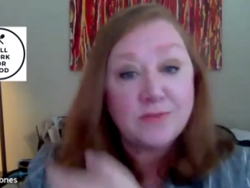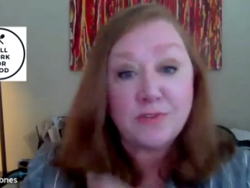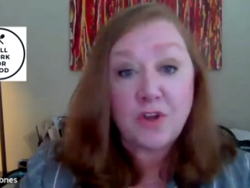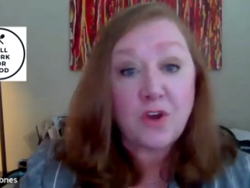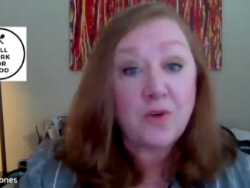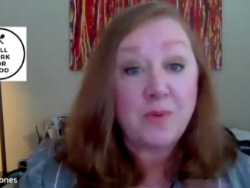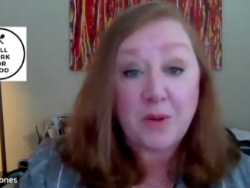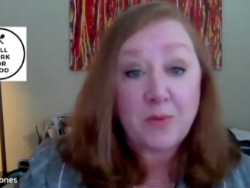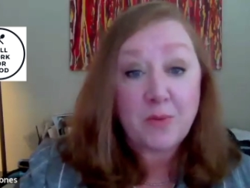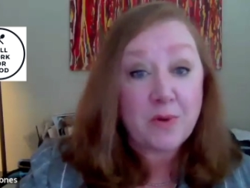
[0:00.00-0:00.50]

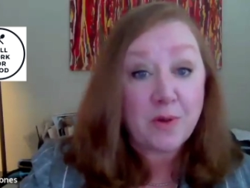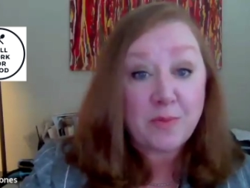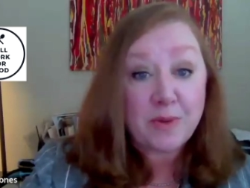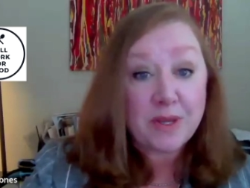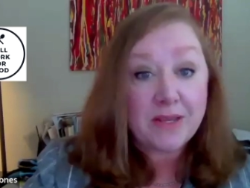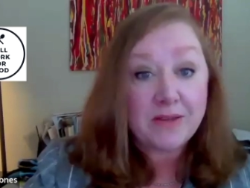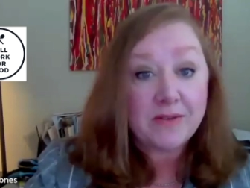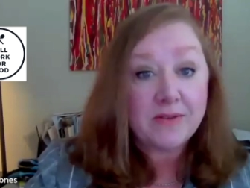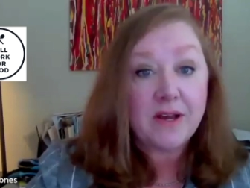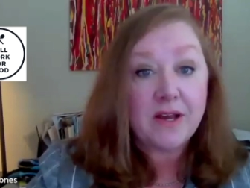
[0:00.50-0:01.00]
Nobody will
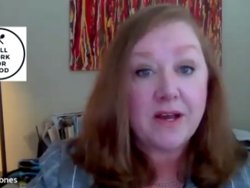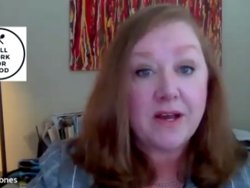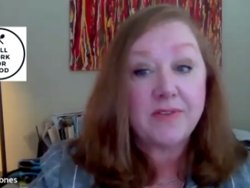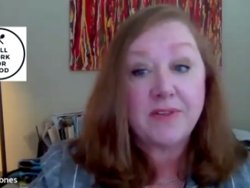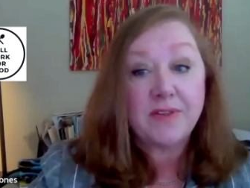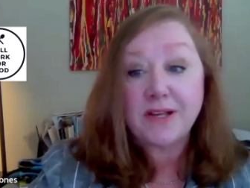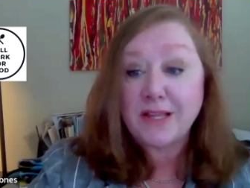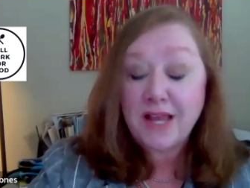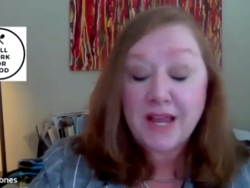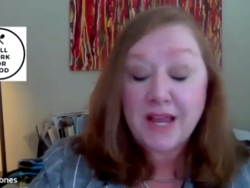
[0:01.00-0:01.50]
be.
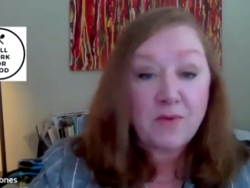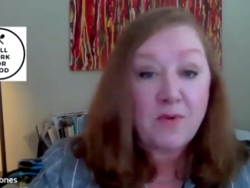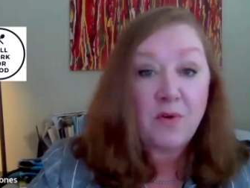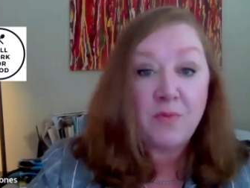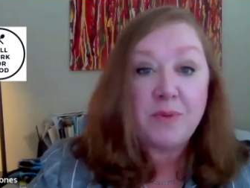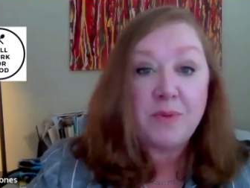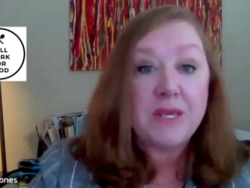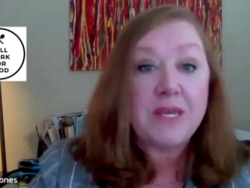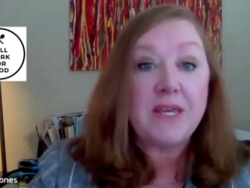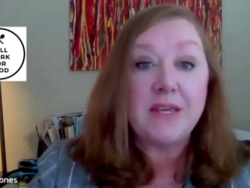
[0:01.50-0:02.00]
The client
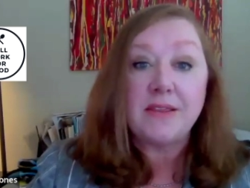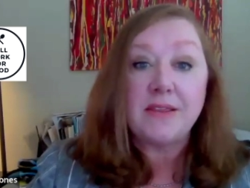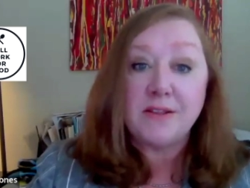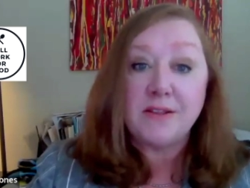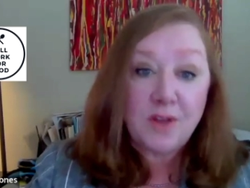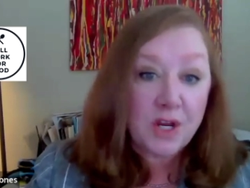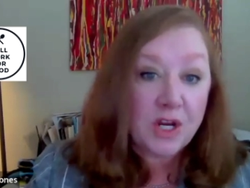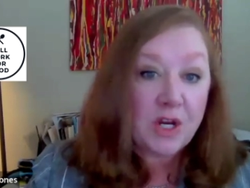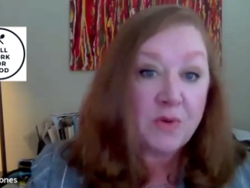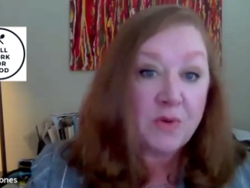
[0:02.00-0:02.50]
won't be. The
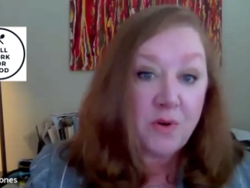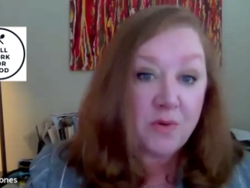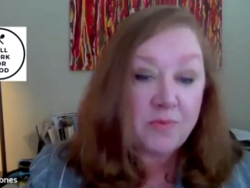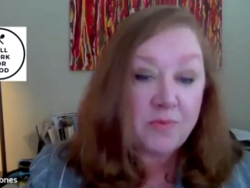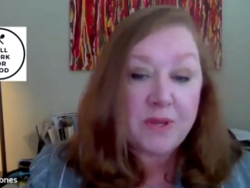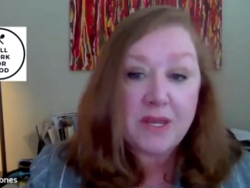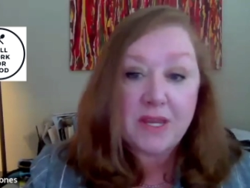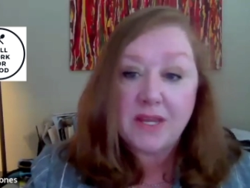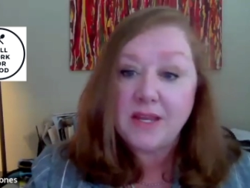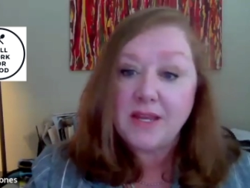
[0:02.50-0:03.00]
lawyer won't
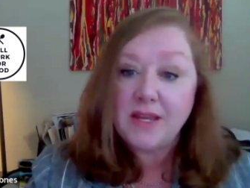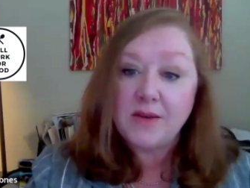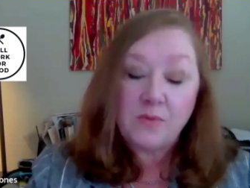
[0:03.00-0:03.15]
be.